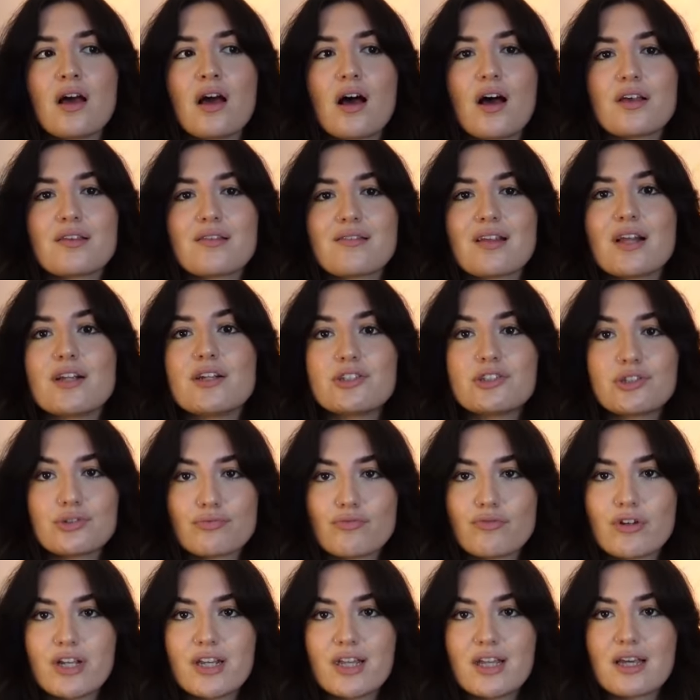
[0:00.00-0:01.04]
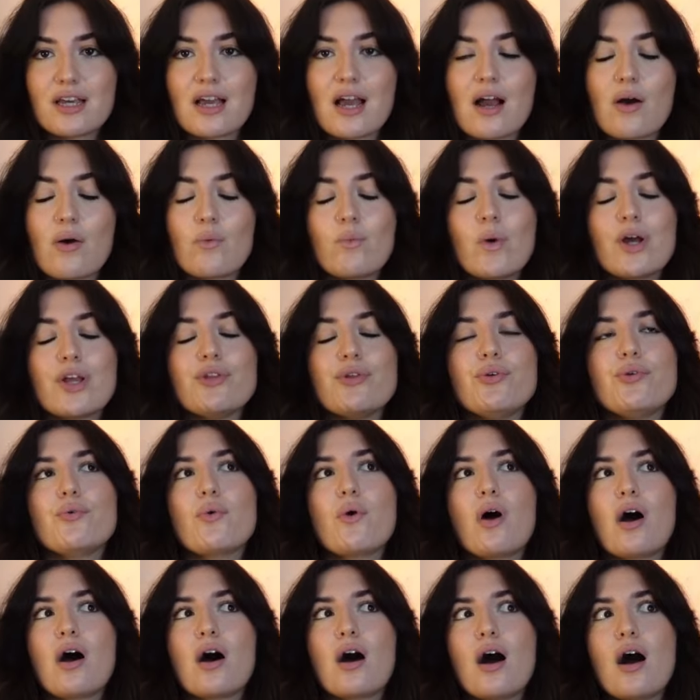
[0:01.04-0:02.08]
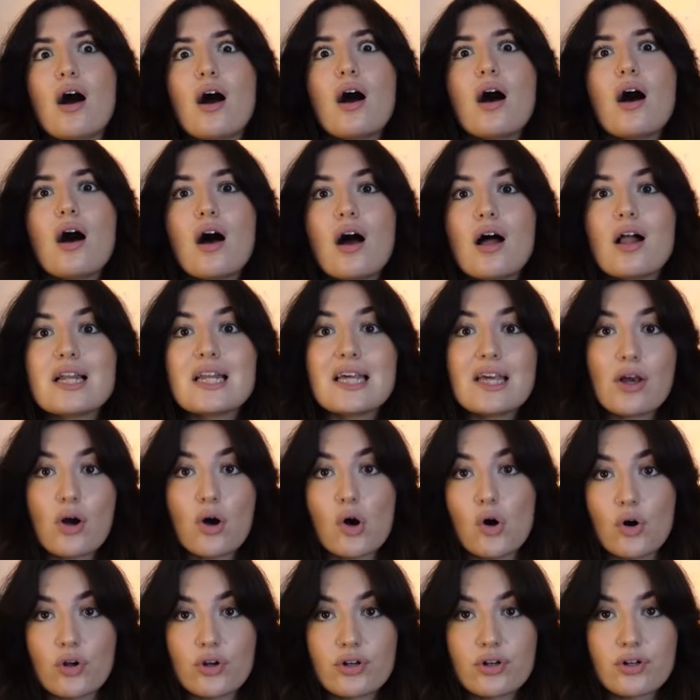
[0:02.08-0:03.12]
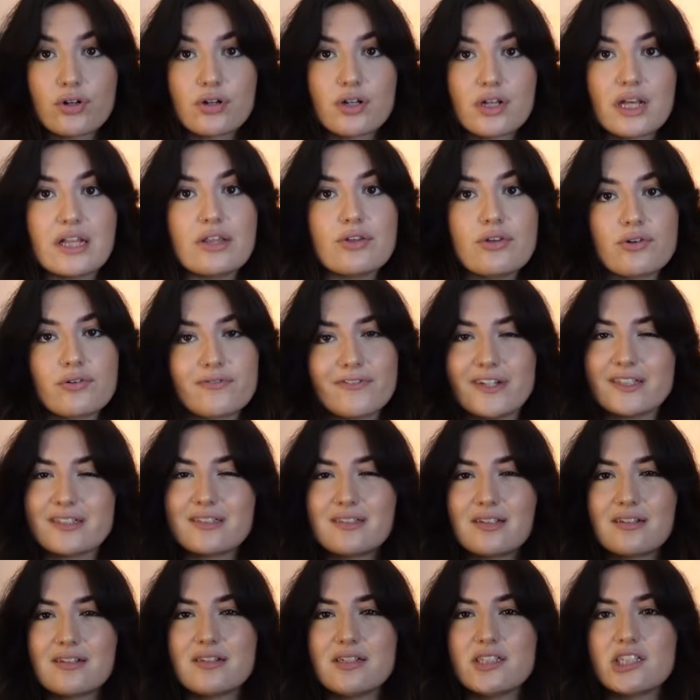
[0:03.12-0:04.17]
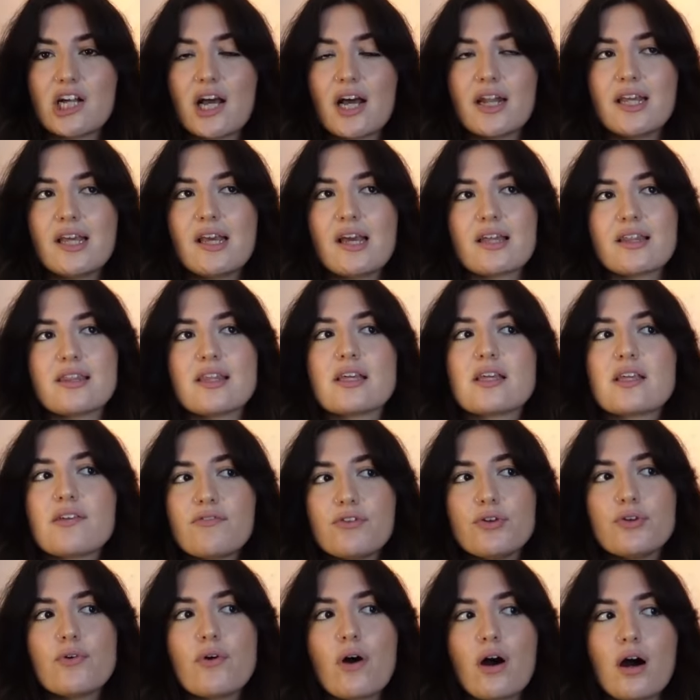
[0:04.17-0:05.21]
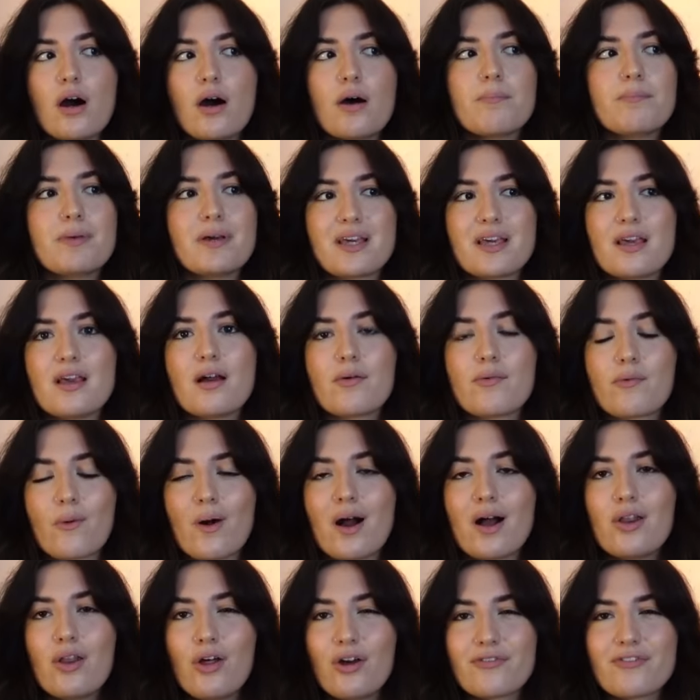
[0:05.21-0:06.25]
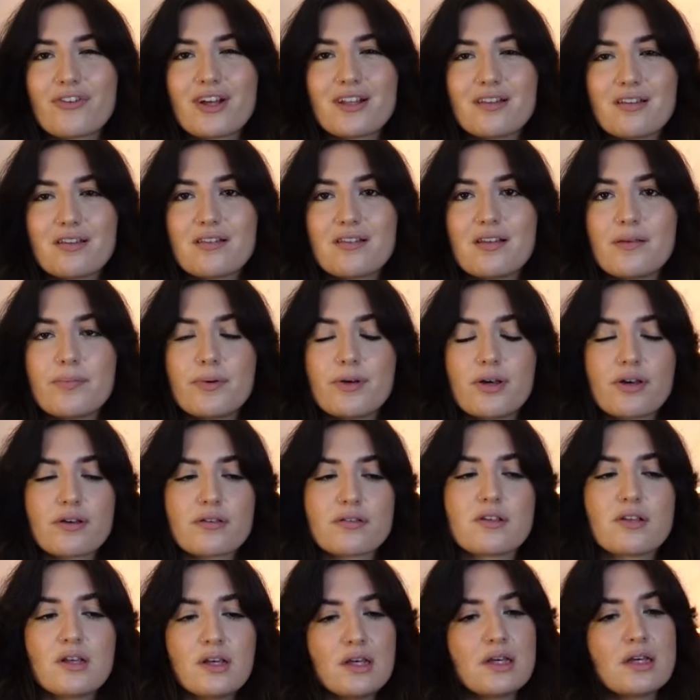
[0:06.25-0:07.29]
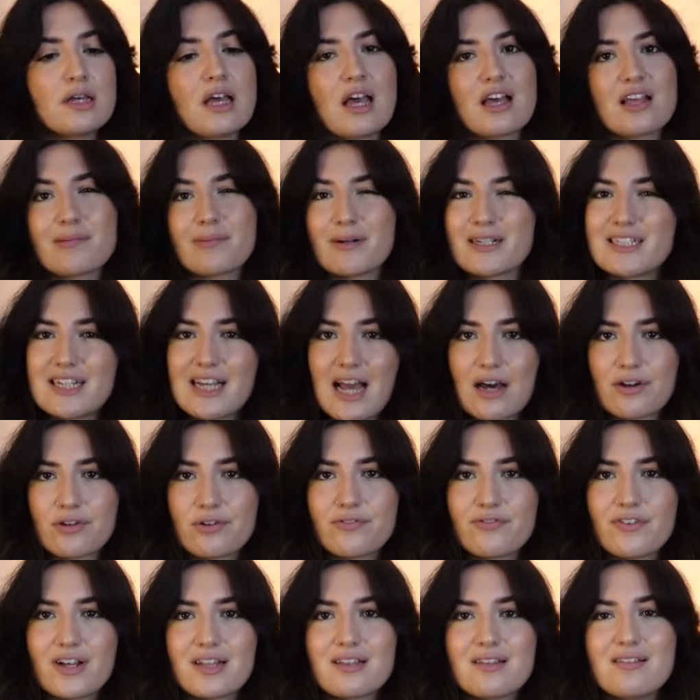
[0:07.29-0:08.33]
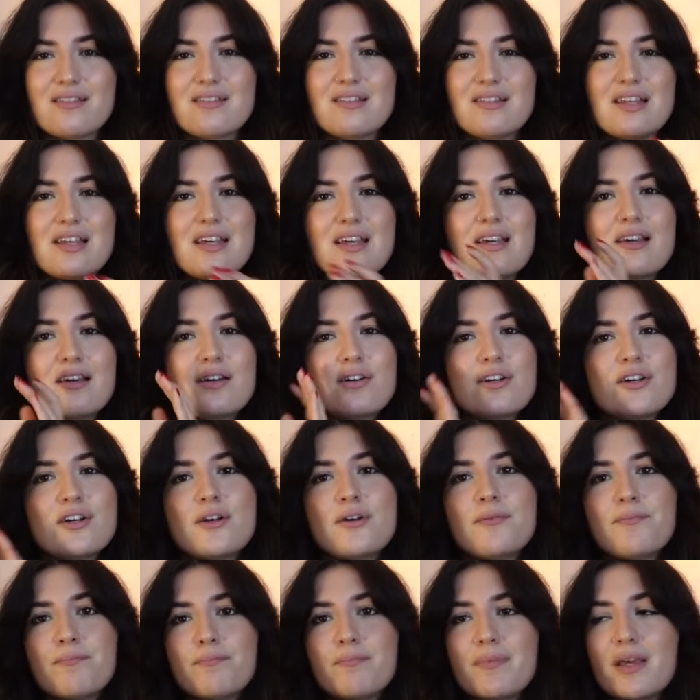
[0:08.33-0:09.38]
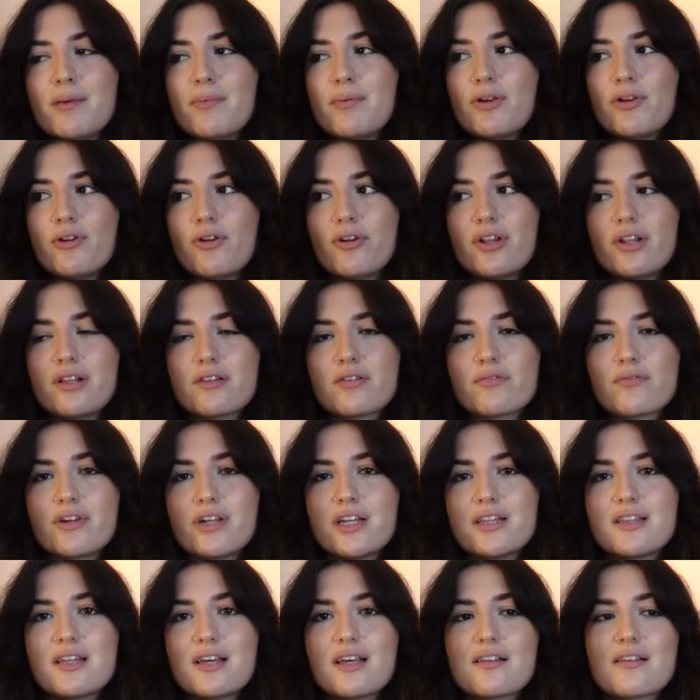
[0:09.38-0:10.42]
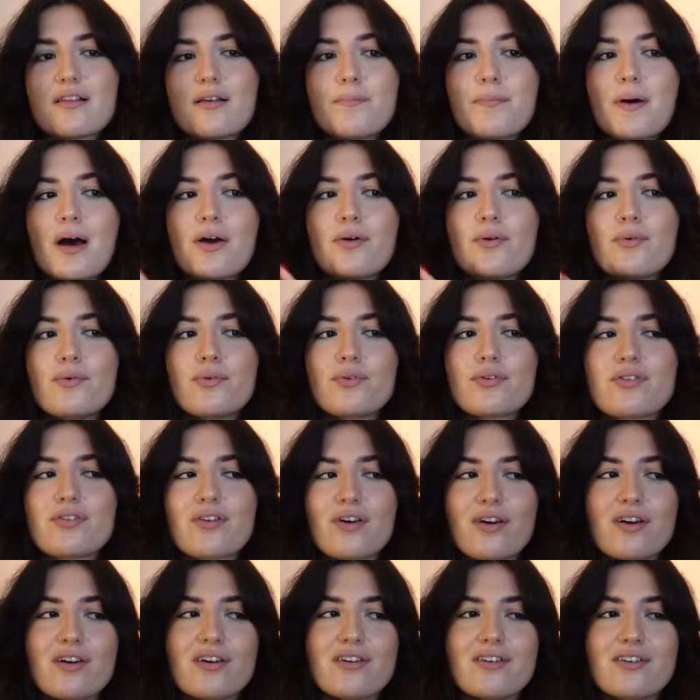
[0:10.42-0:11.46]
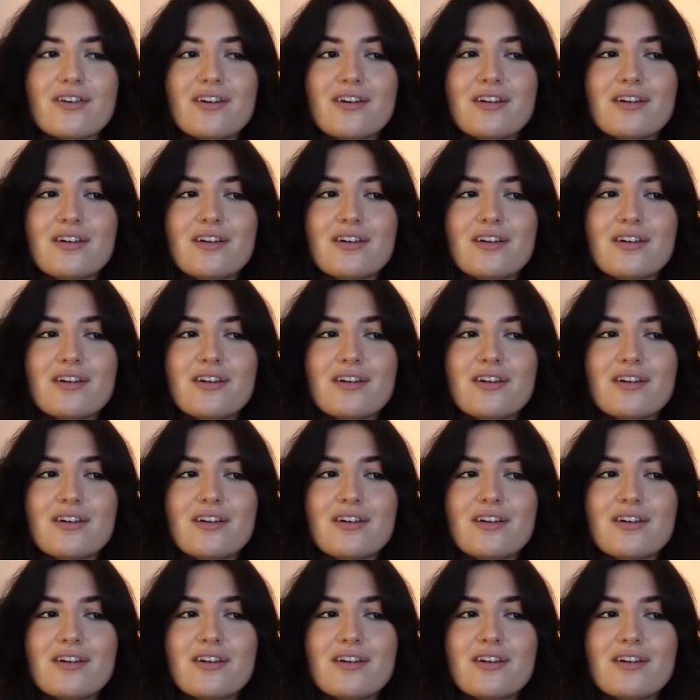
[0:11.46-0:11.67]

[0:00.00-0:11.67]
essential reading when you are early on in your fantasy journey. I think if you are picking up quite a lot of fantasy books, especially adult fantasy, maybe you don't need to read this, but I also